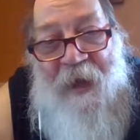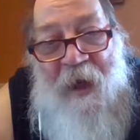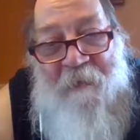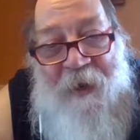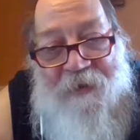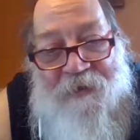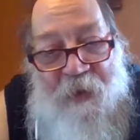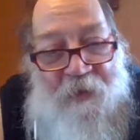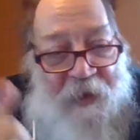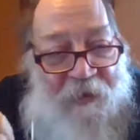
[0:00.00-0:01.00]
comment
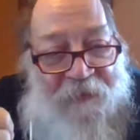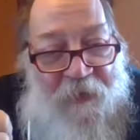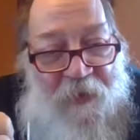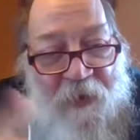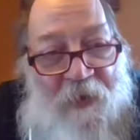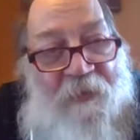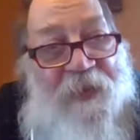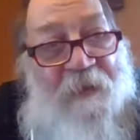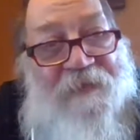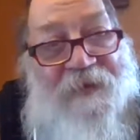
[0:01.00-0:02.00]
zone, and a few more
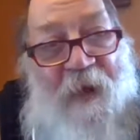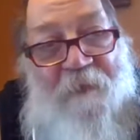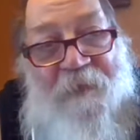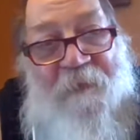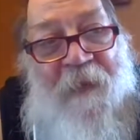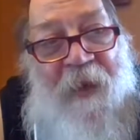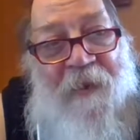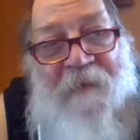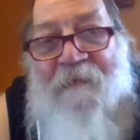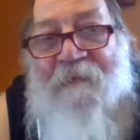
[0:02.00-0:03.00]
thumbs up
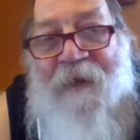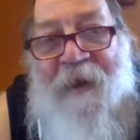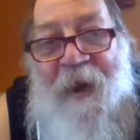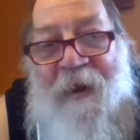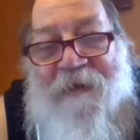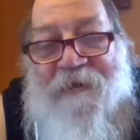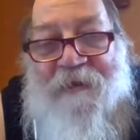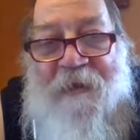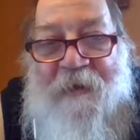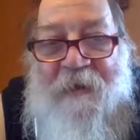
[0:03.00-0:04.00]
might be nice.
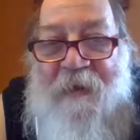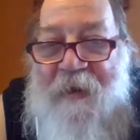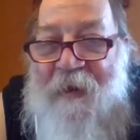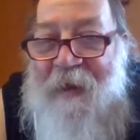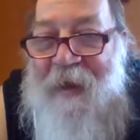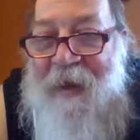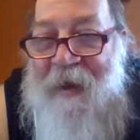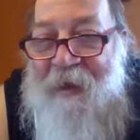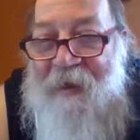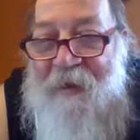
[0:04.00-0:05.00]

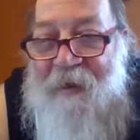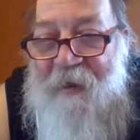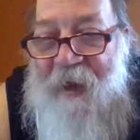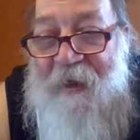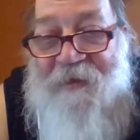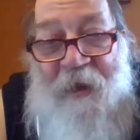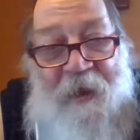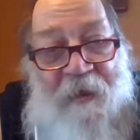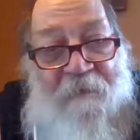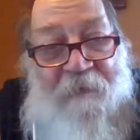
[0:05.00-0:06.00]
And as I
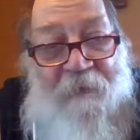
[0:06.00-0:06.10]
am